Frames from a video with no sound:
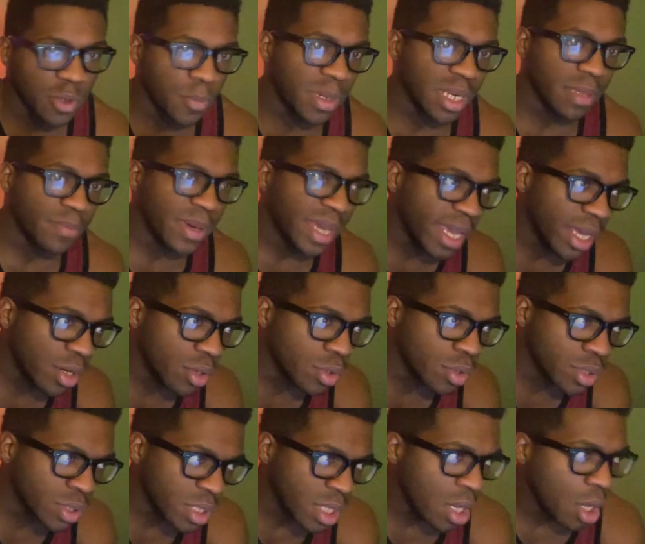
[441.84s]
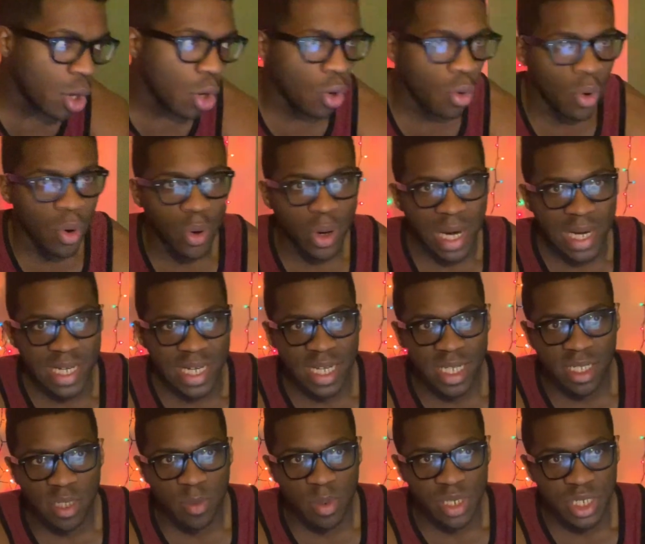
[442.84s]
so many pills or I did
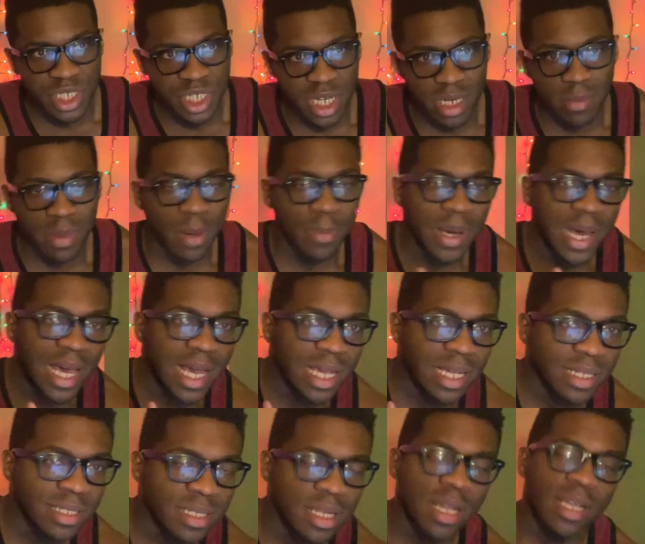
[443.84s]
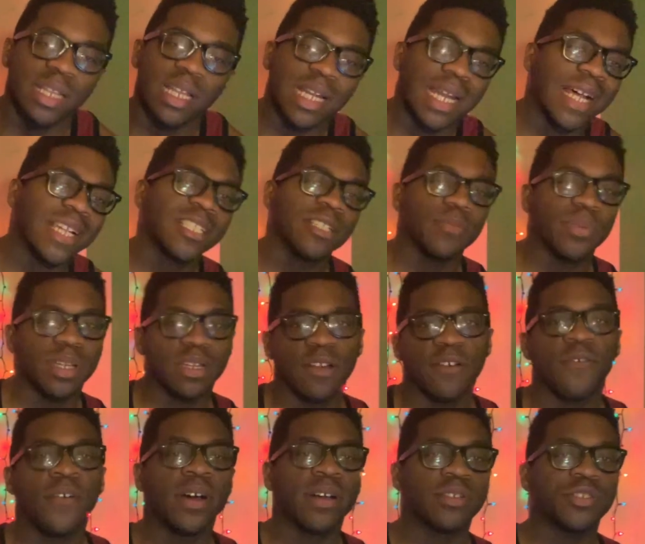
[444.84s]
so much shit in my past that I should be in a
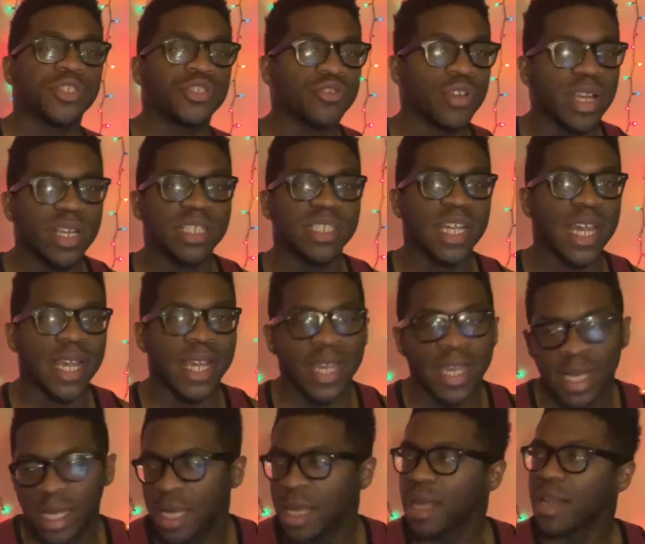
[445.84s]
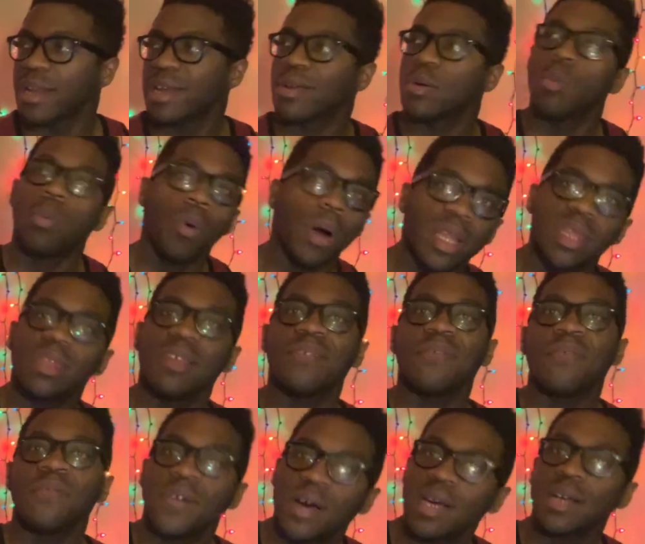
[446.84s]
fucking straitjacket. Like what the
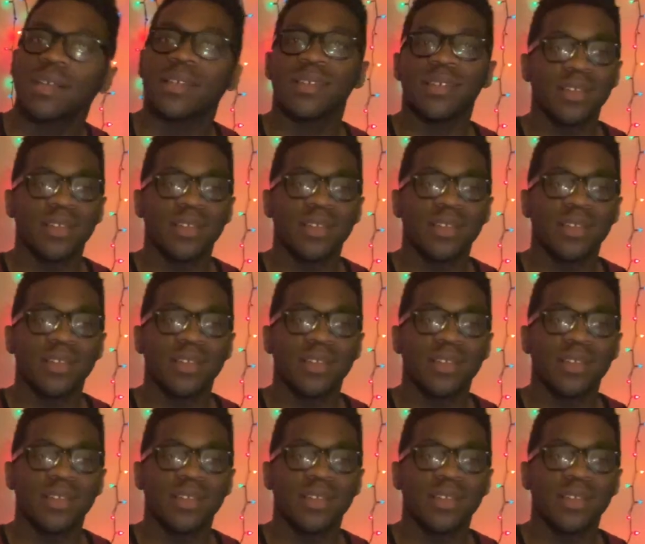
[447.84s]
fuck?